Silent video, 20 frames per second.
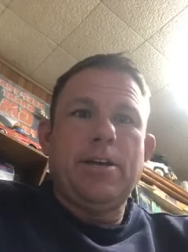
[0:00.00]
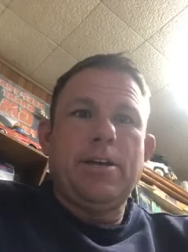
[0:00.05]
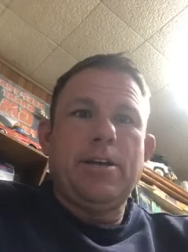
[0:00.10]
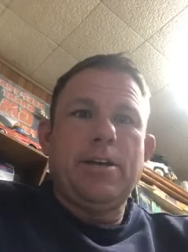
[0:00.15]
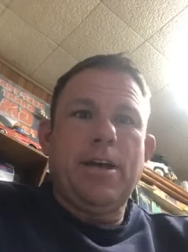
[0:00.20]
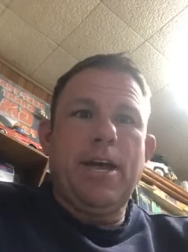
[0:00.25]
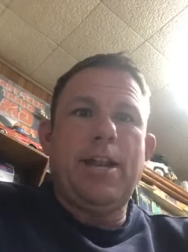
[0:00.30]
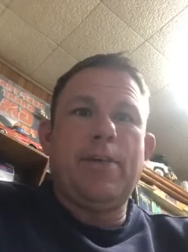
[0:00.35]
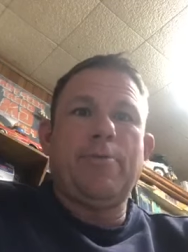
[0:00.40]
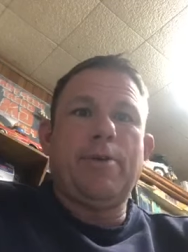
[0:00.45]

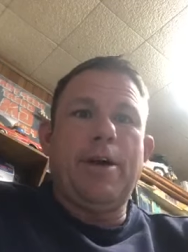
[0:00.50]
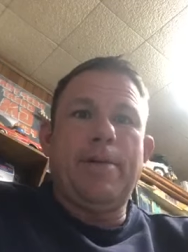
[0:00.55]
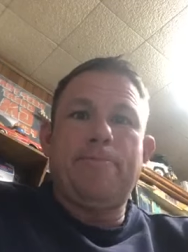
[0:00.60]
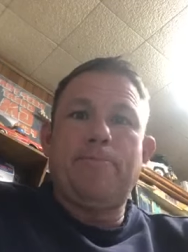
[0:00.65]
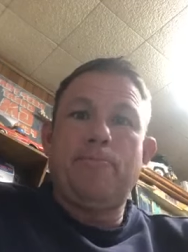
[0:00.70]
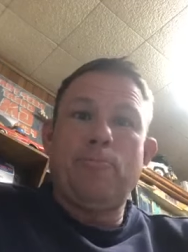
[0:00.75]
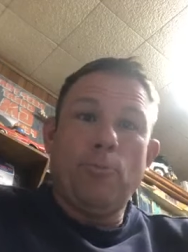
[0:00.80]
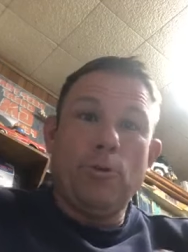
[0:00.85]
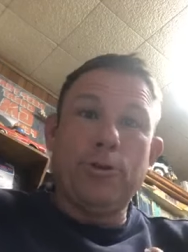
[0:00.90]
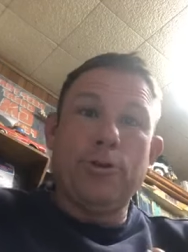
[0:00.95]
Anyway,
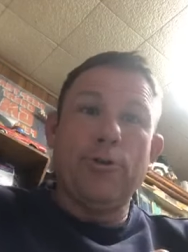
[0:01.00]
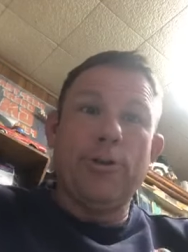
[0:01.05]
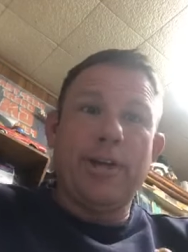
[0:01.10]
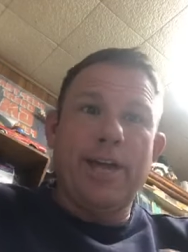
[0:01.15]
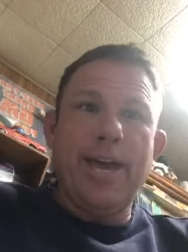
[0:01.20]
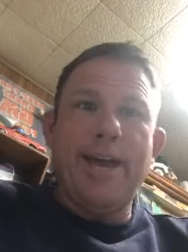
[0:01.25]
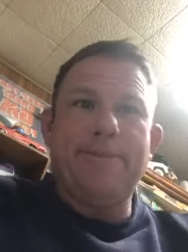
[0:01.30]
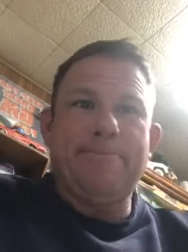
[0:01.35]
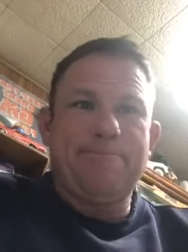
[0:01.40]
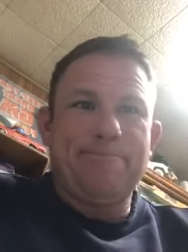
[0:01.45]
we'll do it
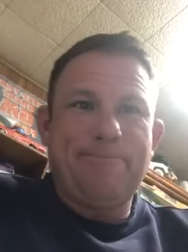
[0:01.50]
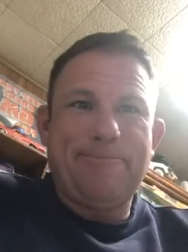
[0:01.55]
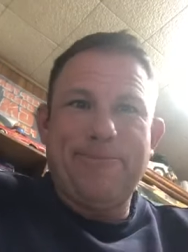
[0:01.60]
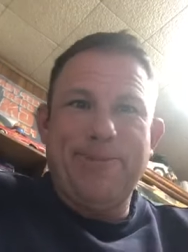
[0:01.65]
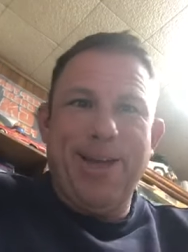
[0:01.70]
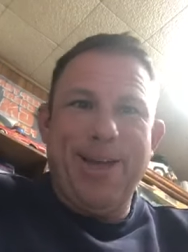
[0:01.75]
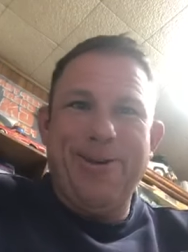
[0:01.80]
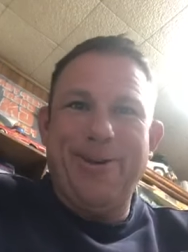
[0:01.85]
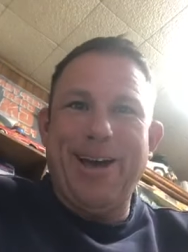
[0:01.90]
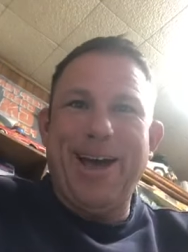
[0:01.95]
again.
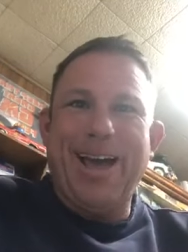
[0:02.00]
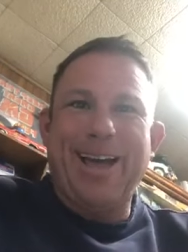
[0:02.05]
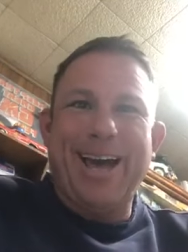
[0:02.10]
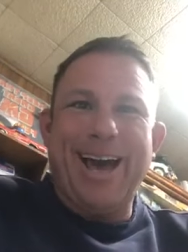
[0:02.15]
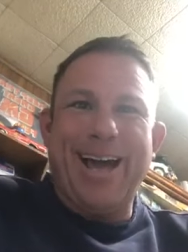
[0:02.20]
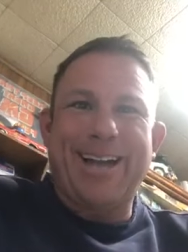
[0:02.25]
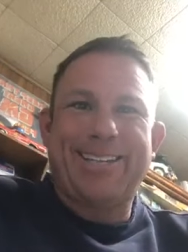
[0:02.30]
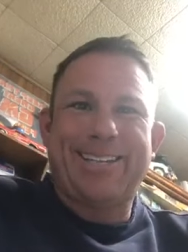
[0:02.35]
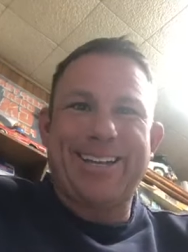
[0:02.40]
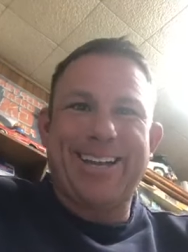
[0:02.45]
I
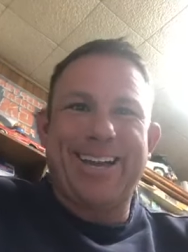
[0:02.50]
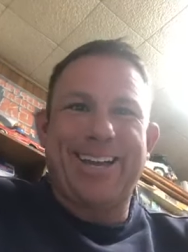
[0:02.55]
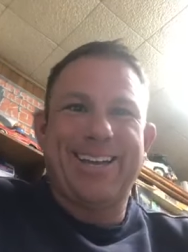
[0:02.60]
got